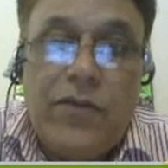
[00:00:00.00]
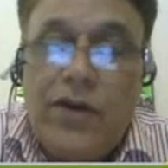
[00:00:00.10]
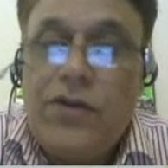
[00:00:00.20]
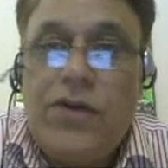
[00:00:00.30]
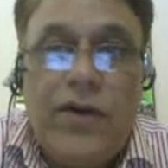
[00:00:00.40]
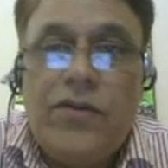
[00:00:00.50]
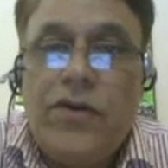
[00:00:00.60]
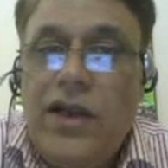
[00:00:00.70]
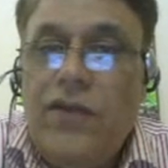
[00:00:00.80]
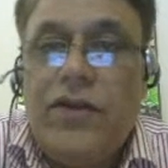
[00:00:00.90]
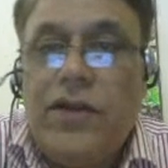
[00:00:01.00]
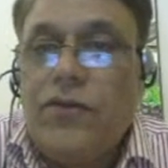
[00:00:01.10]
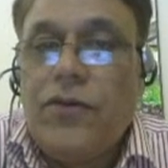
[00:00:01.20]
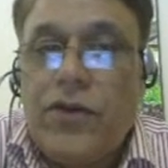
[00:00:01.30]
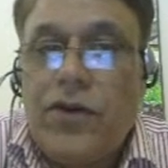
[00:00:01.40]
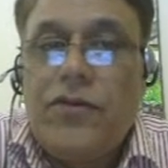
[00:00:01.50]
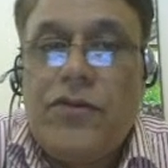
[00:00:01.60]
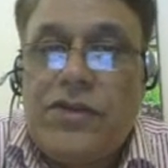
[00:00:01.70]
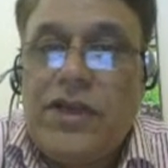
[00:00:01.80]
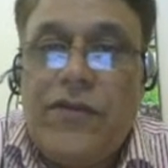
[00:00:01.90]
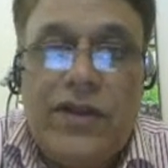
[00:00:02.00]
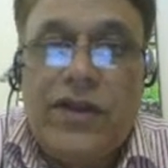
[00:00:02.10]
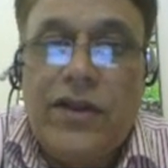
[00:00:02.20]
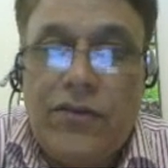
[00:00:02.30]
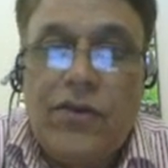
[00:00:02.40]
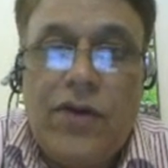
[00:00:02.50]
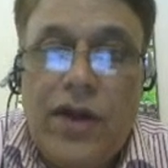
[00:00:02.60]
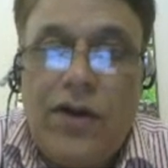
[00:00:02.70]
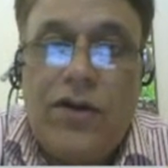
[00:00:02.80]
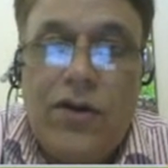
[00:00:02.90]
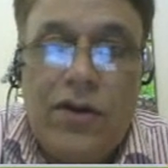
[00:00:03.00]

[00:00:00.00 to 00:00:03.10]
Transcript: Because you have to deal with this force, you have to stay with this. You cannot,